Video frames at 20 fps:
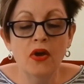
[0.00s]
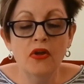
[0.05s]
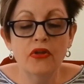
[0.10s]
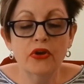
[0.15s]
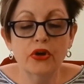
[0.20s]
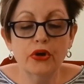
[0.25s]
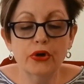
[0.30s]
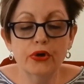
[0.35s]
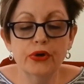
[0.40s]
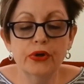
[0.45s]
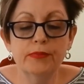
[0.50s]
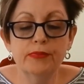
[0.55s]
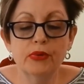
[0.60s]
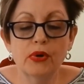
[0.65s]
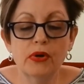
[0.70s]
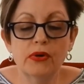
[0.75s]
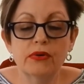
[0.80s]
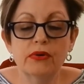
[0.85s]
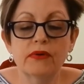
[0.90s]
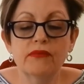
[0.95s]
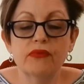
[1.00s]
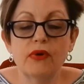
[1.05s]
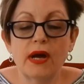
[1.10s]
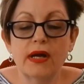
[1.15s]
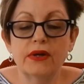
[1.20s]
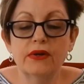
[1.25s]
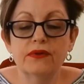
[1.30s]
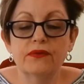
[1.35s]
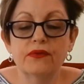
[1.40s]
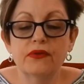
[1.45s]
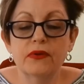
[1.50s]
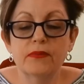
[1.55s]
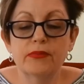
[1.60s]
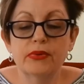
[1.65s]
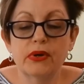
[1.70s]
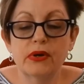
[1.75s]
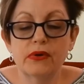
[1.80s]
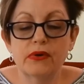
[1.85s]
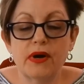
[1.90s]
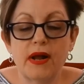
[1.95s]
The current broker of record for the
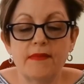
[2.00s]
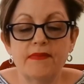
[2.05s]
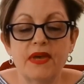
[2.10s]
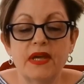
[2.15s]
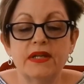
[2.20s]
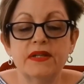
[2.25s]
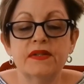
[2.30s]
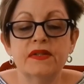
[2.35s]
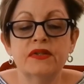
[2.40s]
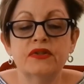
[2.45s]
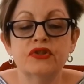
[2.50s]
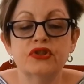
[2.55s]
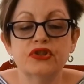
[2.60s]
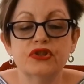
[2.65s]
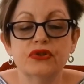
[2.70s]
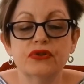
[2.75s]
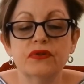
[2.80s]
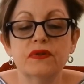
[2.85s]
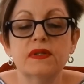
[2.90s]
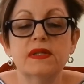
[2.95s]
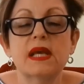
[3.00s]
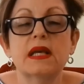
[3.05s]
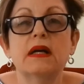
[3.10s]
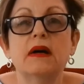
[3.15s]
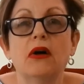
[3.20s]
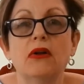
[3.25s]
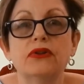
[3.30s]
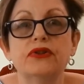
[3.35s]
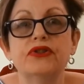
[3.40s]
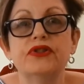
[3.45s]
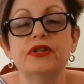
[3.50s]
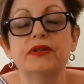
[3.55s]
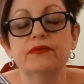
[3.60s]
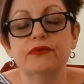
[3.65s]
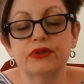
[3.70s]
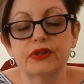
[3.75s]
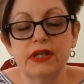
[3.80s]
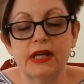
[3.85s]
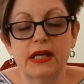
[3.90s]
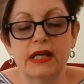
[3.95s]
program that has insured psychology
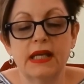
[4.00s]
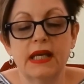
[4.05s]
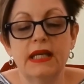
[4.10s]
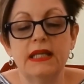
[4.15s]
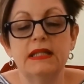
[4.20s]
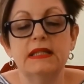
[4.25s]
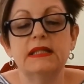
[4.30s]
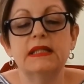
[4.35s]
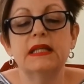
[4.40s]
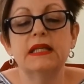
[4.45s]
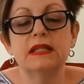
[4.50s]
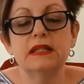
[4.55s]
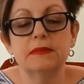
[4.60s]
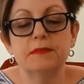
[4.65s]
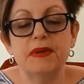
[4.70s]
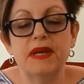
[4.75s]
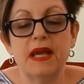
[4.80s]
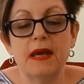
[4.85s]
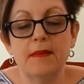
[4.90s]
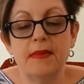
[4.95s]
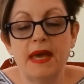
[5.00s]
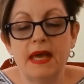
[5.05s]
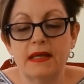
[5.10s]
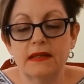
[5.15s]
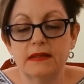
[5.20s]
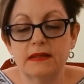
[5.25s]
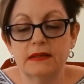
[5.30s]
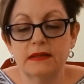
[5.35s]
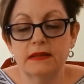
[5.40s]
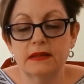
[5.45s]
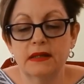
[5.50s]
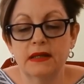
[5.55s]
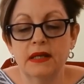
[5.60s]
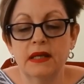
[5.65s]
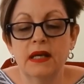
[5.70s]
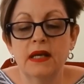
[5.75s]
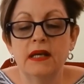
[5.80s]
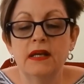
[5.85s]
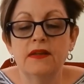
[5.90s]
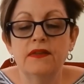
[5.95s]
for decades is BMS.
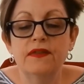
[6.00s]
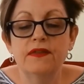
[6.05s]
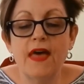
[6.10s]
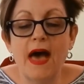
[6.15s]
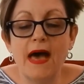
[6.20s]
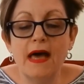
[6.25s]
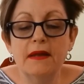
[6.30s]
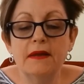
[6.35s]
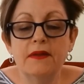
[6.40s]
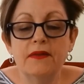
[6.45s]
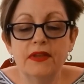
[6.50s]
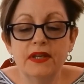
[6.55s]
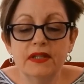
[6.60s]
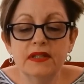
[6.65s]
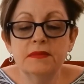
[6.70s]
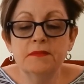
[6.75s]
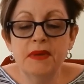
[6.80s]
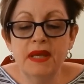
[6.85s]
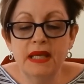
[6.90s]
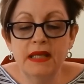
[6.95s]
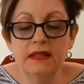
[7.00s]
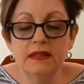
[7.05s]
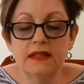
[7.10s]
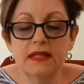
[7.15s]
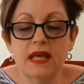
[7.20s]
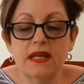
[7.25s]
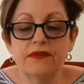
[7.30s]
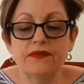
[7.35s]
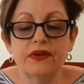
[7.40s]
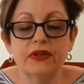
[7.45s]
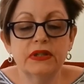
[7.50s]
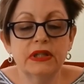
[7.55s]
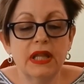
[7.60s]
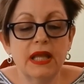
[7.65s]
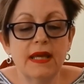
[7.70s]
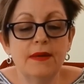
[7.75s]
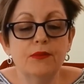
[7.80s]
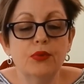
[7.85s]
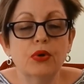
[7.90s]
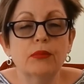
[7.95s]
This means that if a
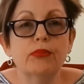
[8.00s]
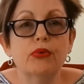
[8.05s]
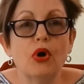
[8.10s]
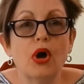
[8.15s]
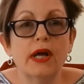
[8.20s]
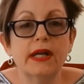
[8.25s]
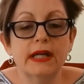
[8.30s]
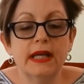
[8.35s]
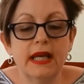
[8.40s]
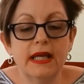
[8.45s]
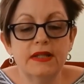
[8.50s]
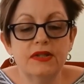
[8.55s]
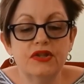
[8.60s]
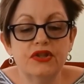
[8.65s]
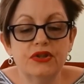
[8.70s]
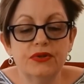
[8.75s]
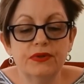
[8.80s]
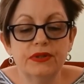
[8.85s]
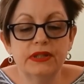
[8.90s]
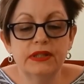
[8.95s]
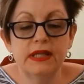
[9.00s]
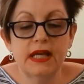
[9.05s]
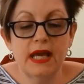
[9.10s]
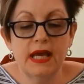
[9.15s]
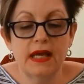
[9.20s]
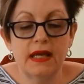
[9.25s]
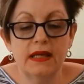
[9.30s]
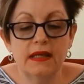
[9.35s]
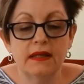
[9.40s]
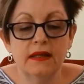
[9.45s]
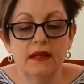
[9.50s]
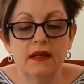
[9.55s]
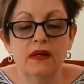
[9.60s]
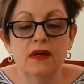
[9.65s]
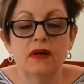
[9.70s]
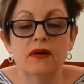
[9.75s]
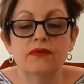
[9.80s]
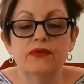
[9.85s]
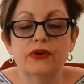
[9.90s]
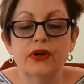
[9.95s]
claim were brought against you today
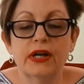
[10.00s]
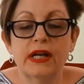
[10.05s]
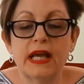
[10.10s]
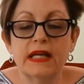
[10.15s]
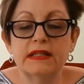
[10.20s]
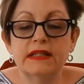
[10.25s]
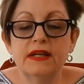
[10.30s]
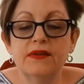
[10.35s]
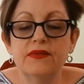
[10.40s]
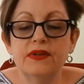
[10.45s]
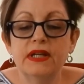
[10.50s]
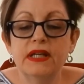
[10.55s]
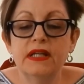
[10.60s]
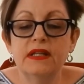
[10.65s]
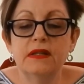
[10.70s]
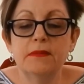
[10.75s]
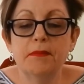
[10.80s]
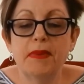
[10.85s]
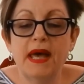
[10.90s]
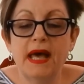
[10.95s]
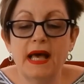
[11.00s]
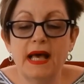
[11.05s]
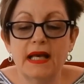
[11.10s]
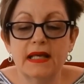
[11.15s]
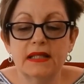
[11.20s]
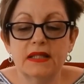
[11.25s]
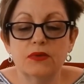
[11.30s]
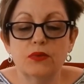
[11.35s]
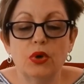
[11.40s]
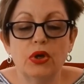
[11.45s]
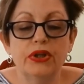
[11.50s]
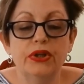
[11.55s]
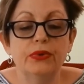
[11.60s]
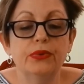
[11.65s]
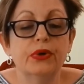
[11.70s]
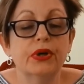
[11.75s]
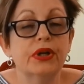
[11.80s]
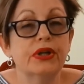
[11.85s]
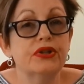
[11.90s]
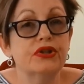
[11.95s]
for an activity in the past while you
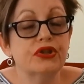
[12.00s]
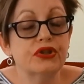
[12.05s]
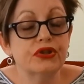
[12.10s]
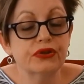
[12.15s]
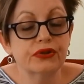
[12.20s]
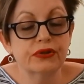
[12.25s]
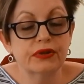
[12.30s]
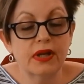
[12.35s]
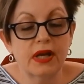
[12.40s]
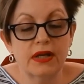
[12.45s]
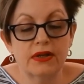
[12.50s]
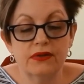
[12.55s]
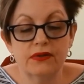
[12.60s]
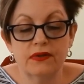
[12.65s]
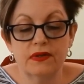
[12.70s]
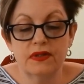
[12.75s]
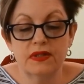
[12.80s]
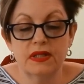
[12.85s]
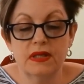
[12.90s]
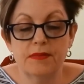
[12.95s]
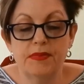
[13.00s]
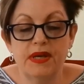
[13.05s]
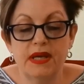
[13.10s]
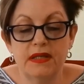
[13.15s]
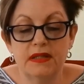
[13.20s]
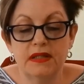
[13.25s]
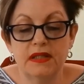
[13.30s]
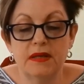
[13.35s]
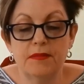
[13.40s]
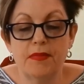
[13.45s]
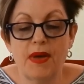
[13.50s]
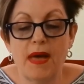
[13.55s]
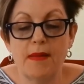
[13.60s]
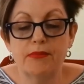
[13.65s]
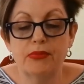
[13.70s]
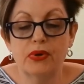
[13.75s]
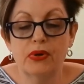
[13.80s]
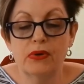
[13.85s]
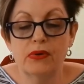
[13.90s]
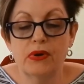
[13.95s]
were insured under the CPA-CPAP
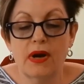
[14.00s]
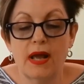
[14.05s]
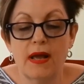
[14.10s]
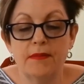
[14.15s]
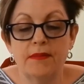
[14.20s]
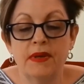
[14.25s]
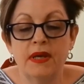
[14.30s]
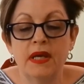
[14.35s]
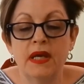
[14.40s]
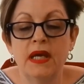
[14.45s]
program,